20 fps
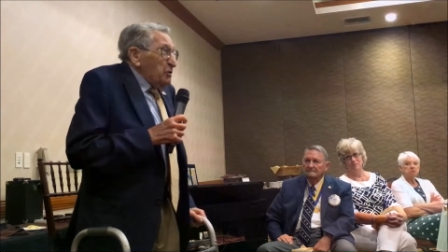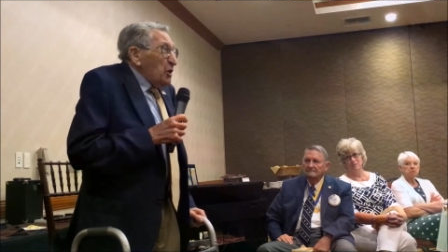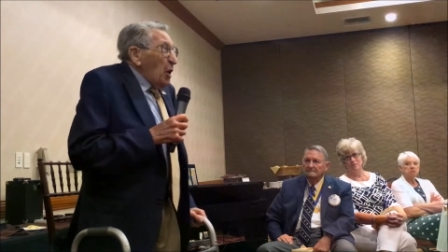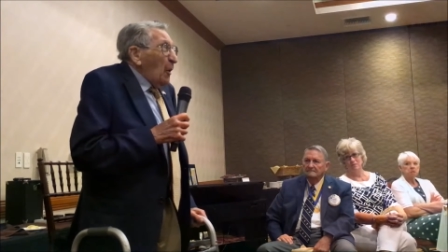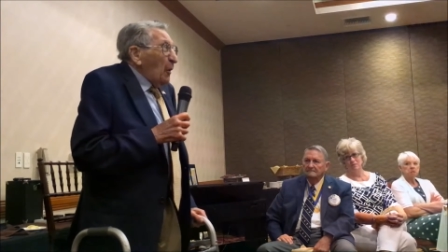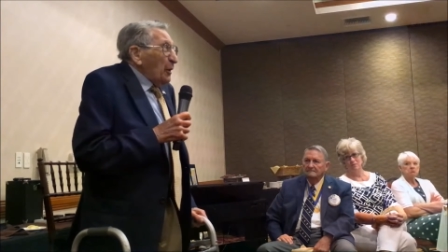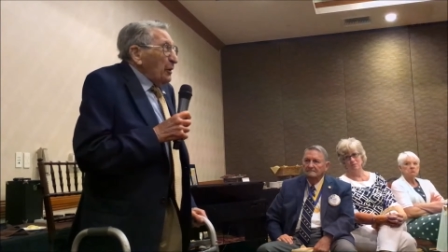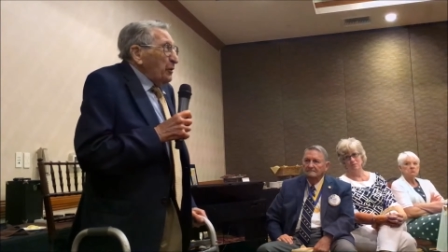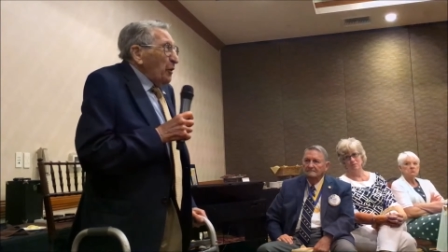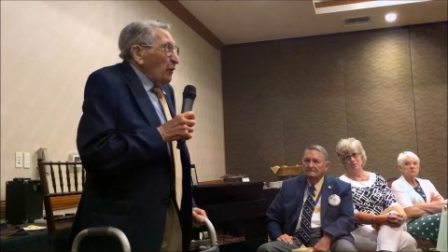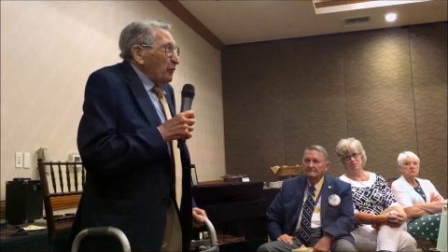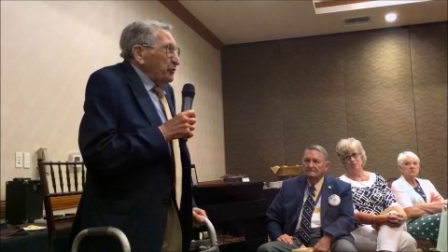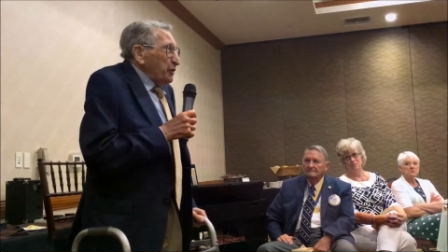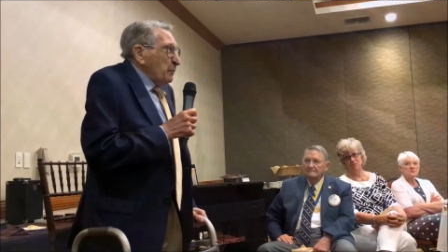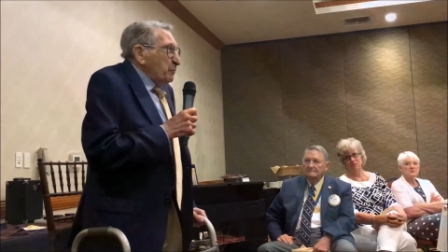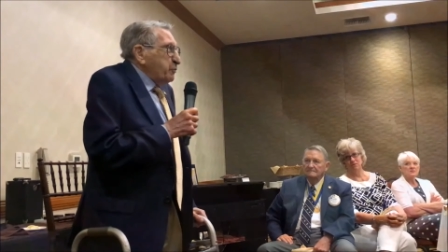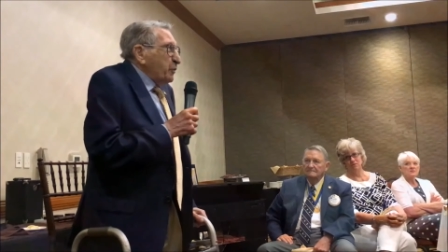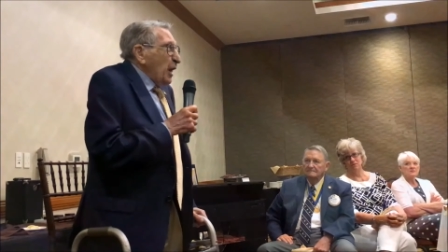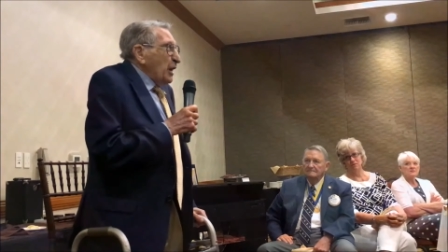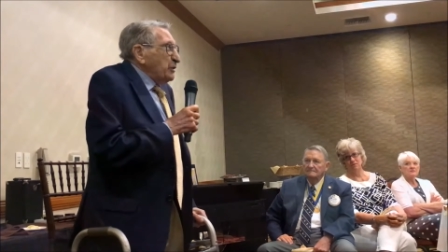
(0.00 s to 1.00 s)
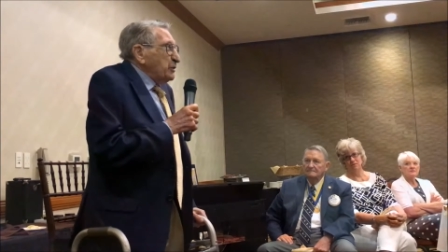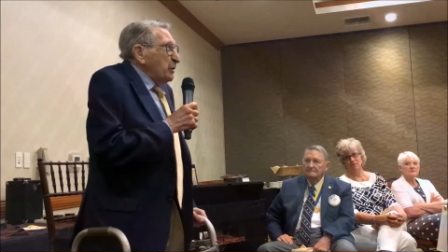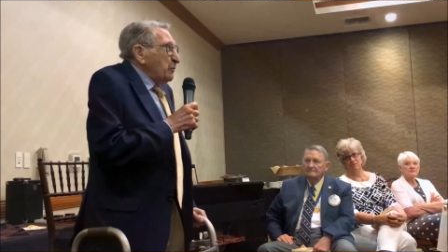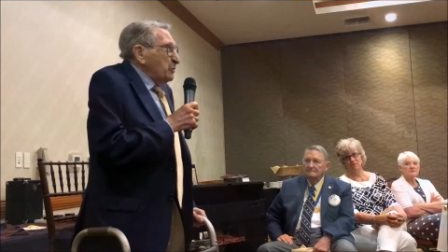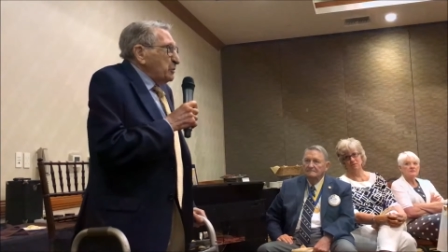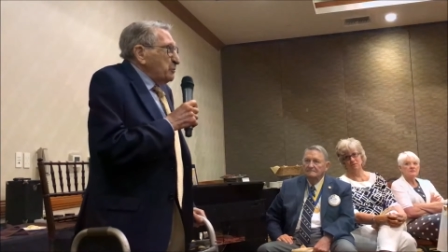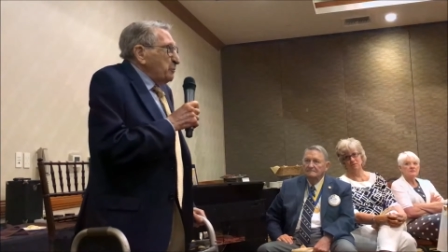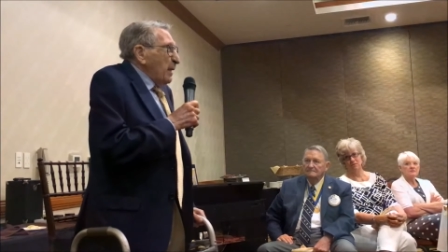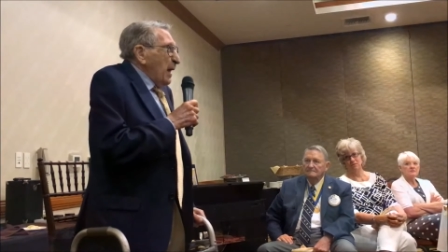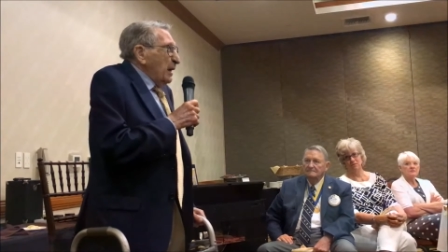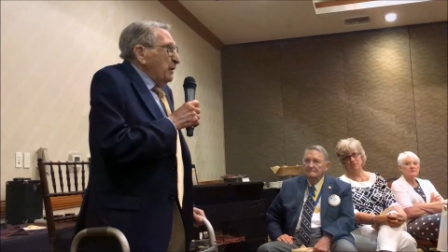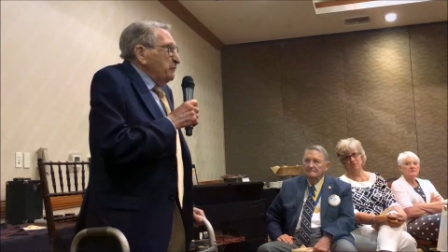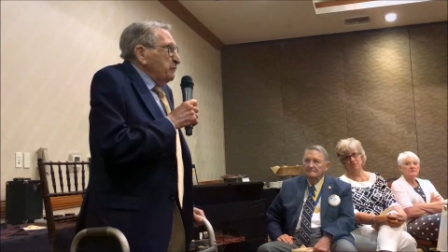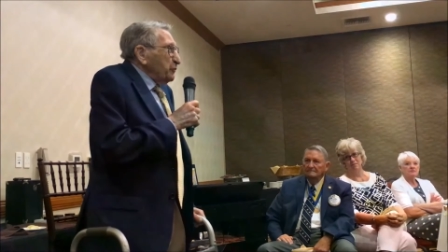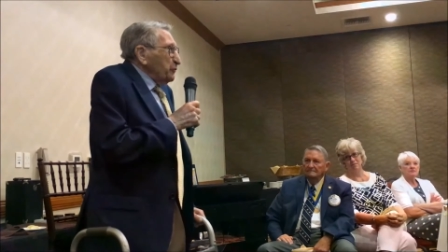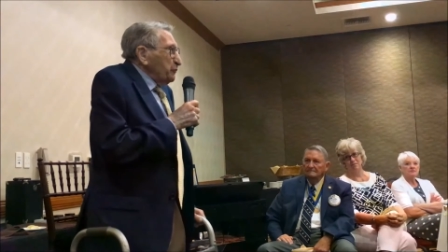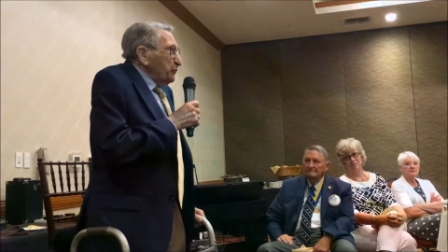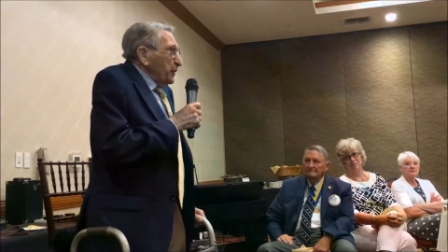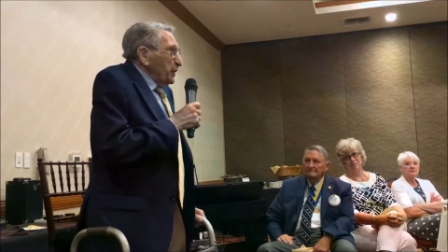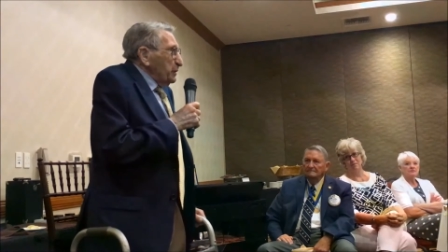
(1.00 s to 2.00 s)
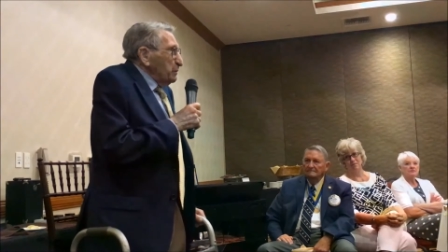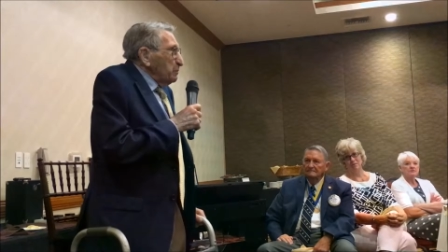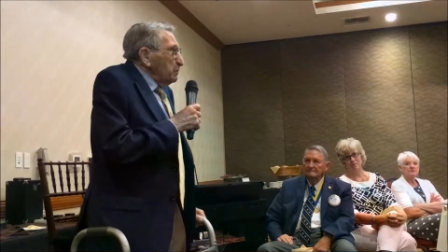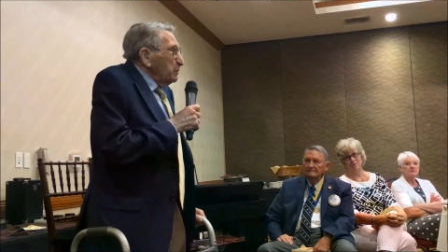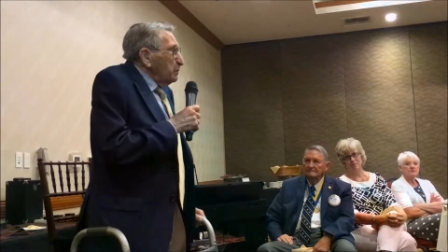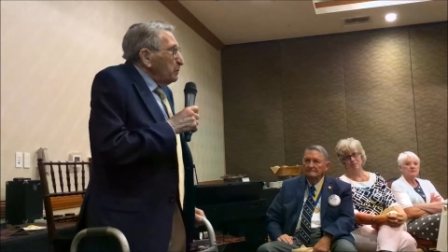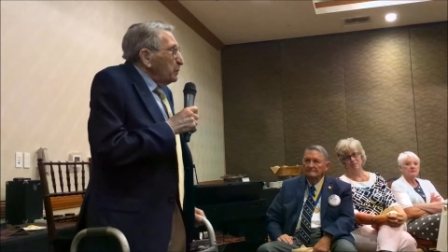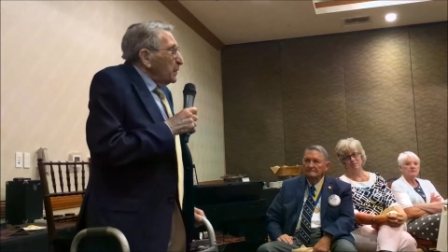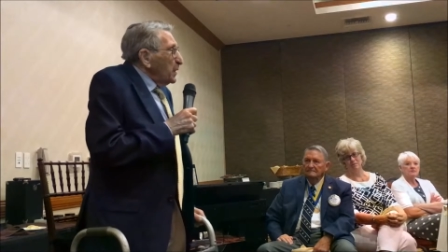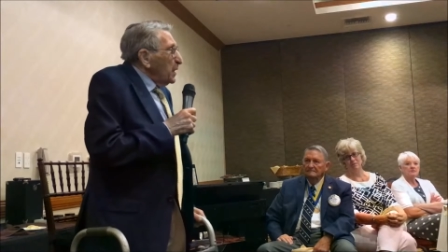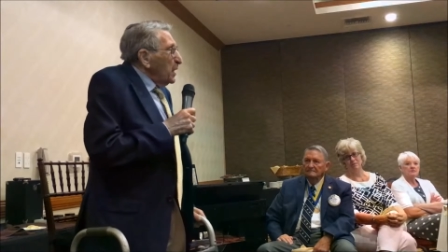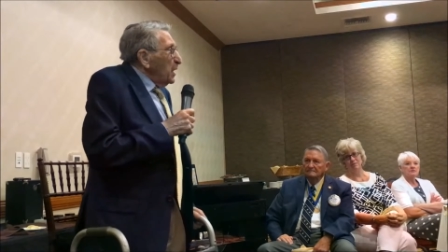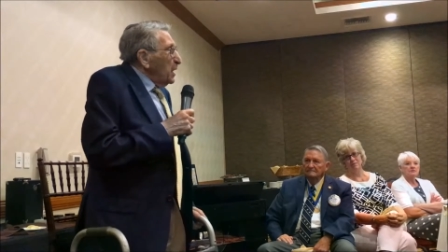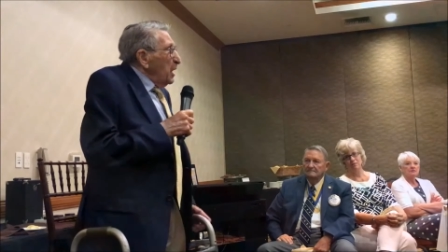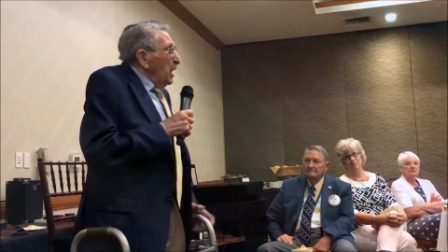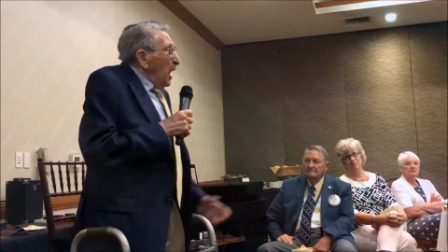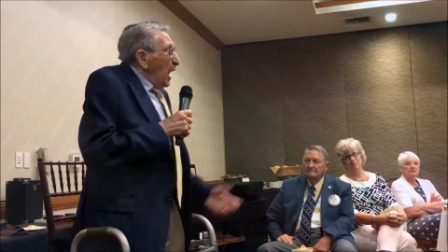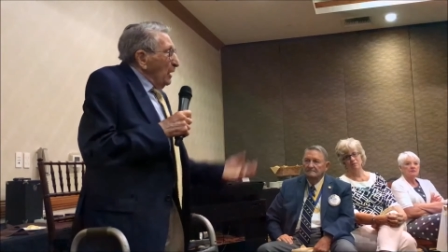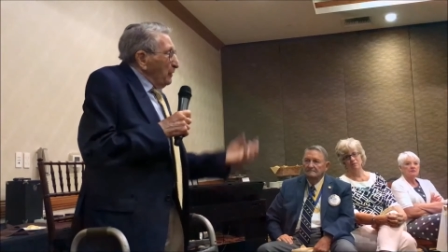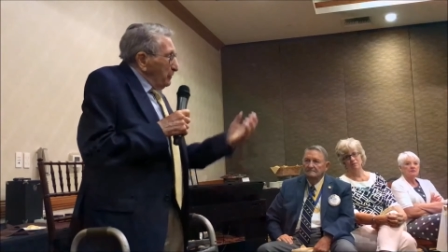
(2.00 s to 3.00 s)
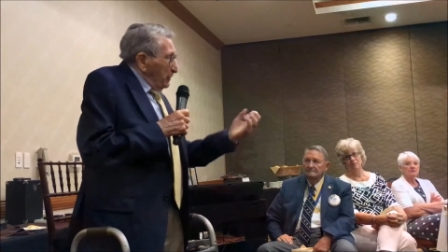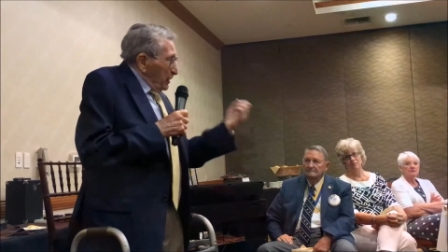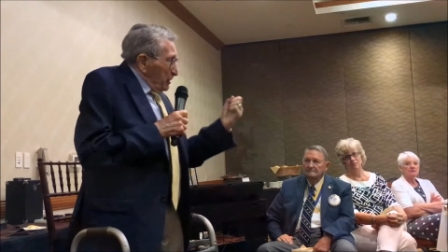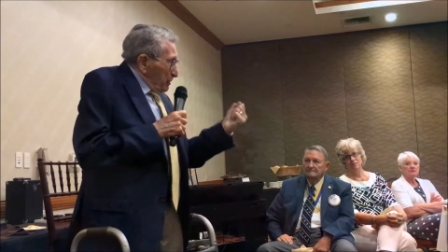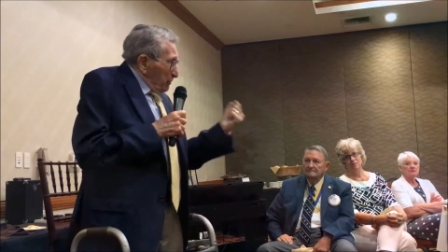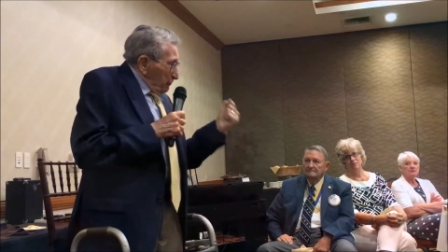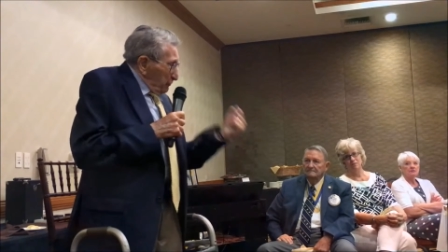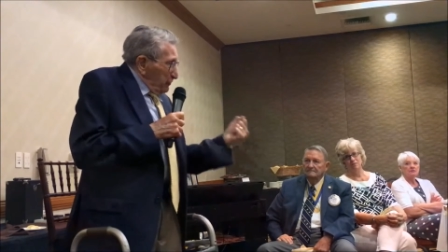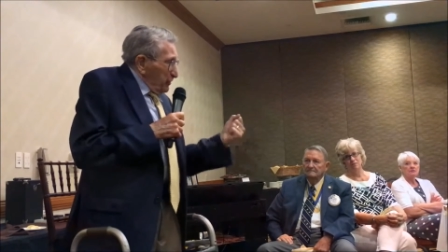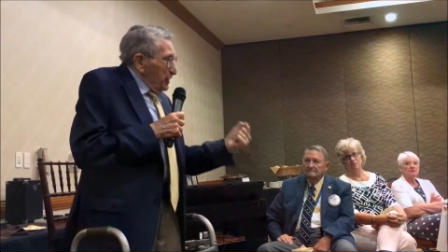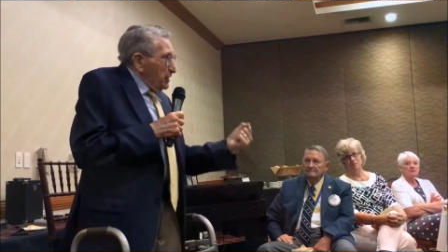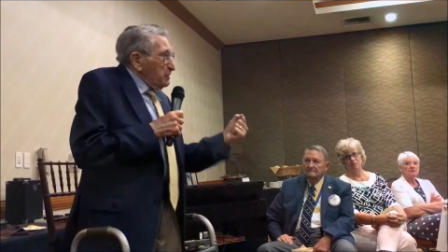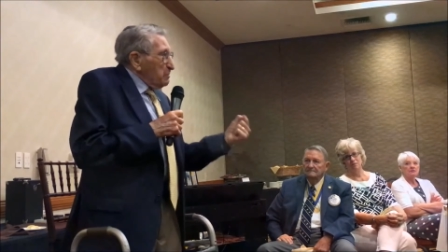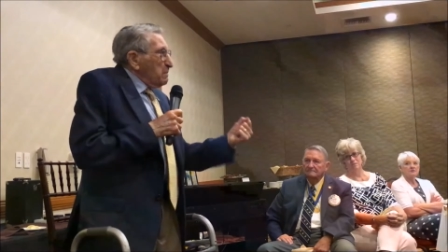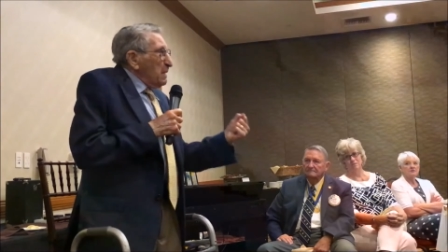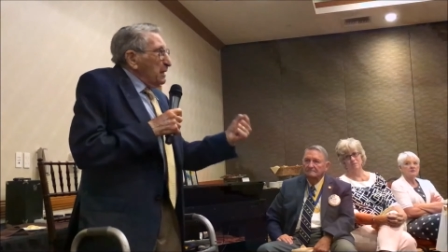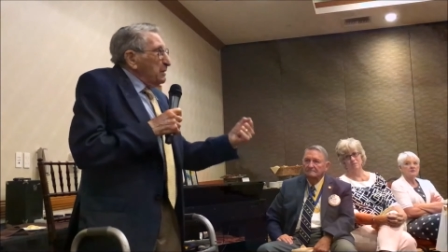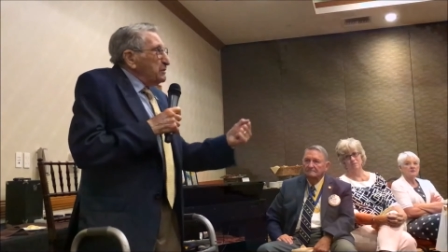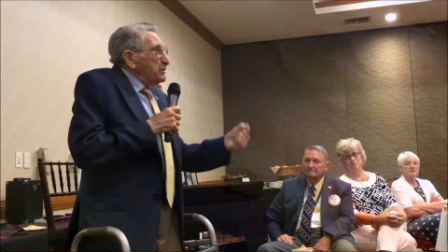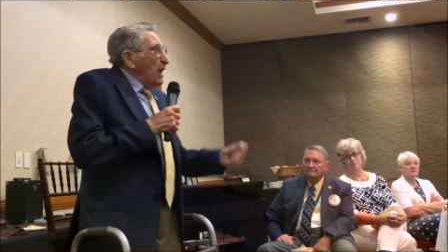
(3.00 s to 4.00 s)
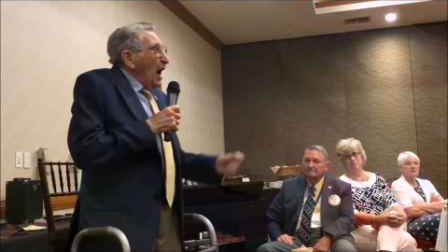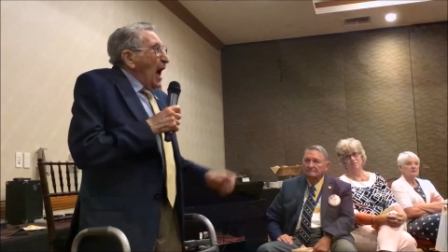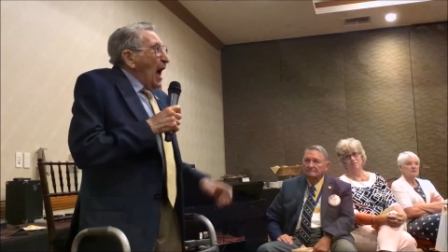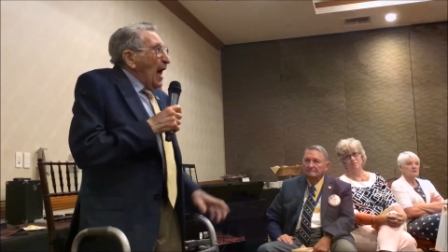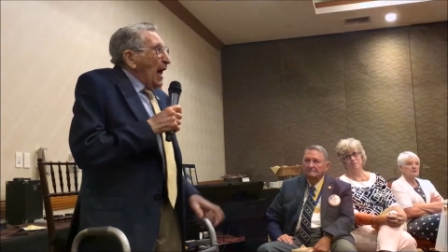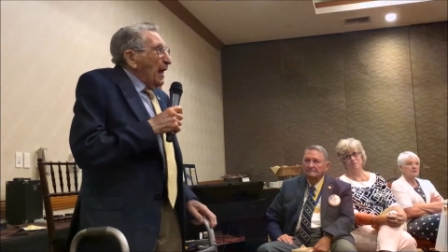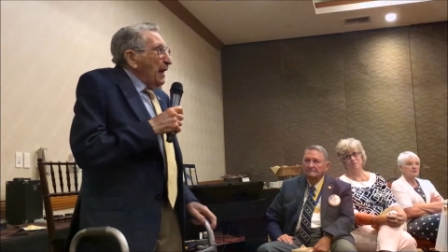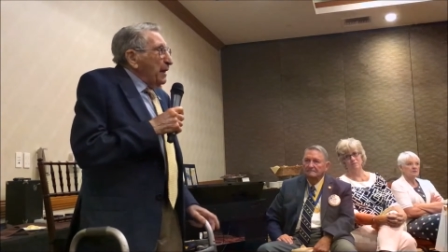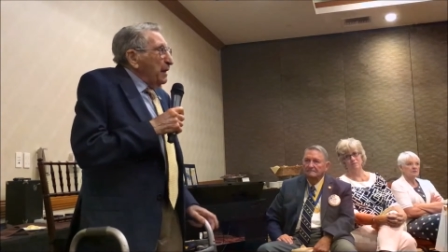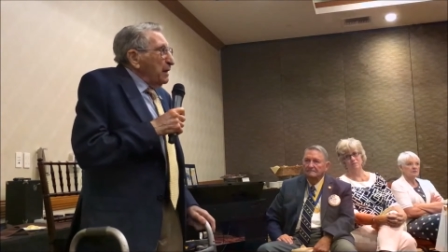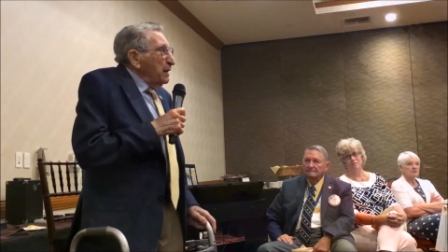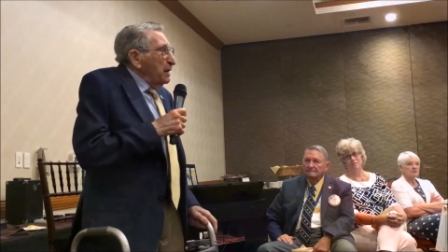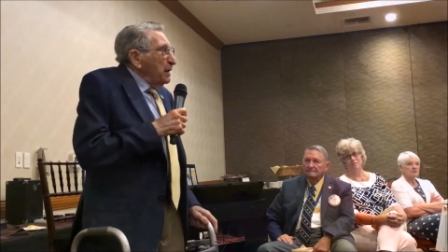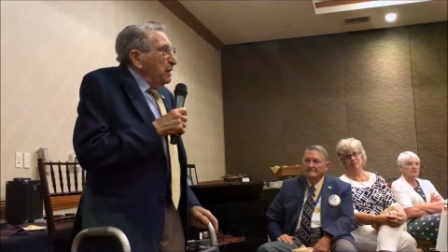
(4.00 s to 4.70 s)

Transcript: No one knows the price that was paid for freedom until you see the men die,